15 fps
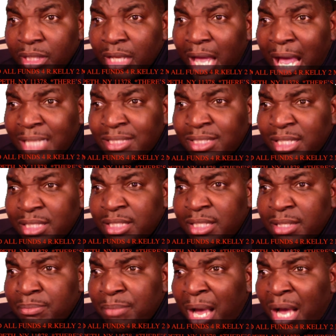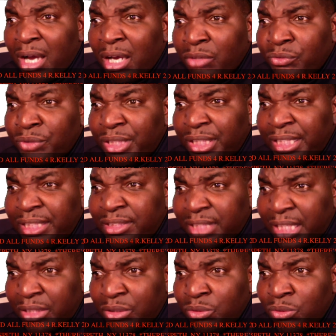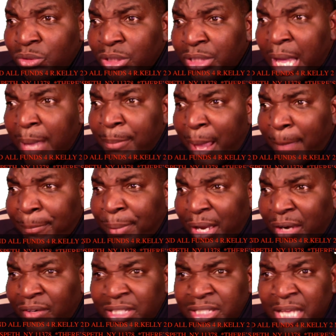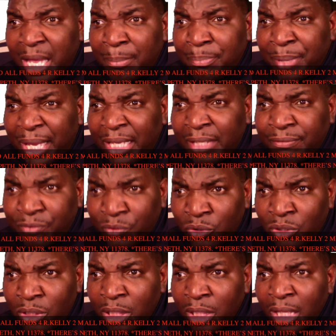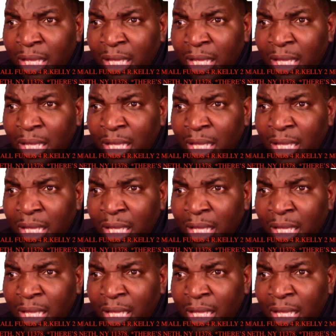I sent him my unreleased single that my parents had paid for,